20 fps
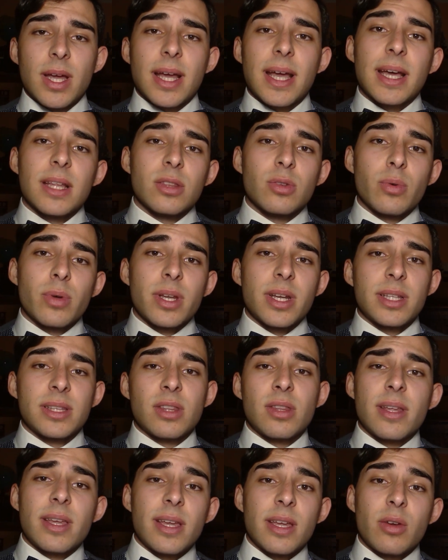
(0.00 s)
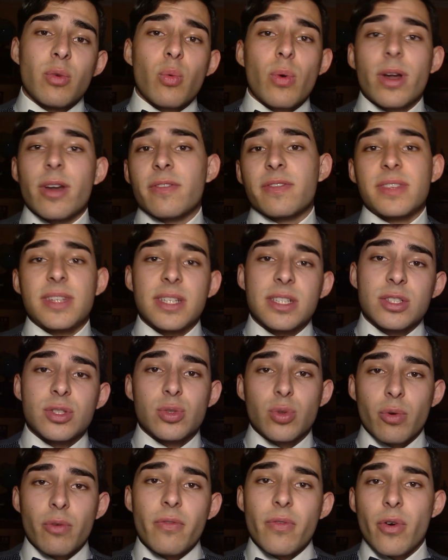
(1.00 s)
can do it in one of these
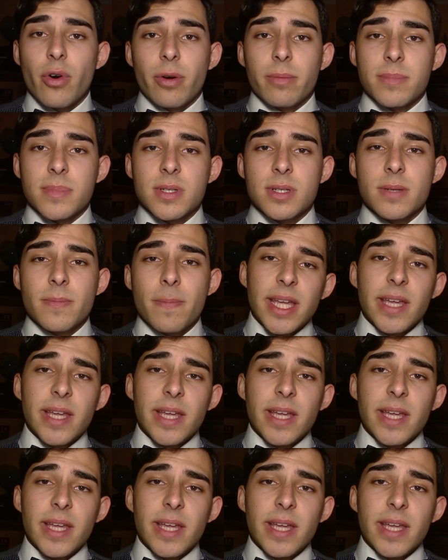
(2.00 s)
two forms.